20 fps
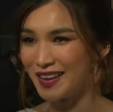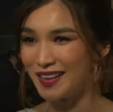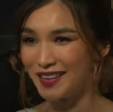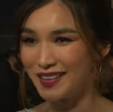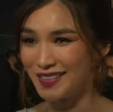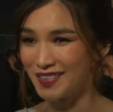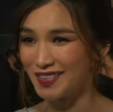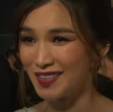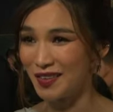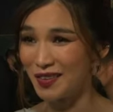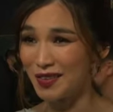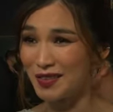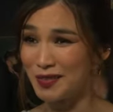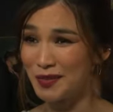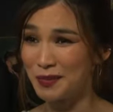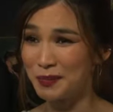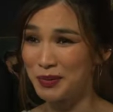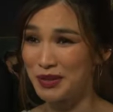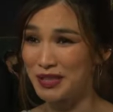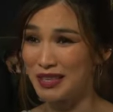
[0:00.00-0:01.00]
years, so
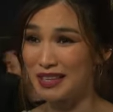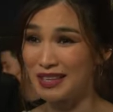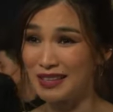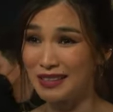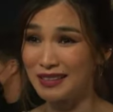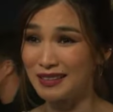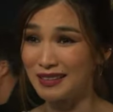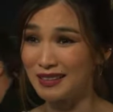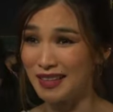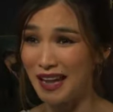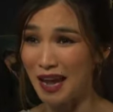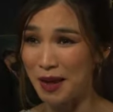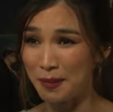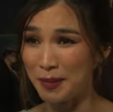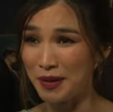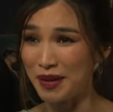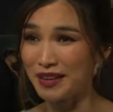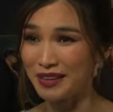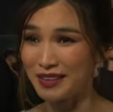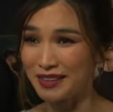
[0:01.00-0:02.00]
it's pretty
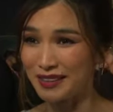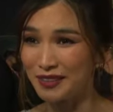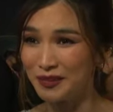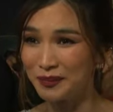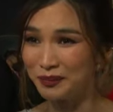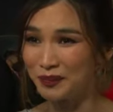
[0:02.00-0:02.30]
epic.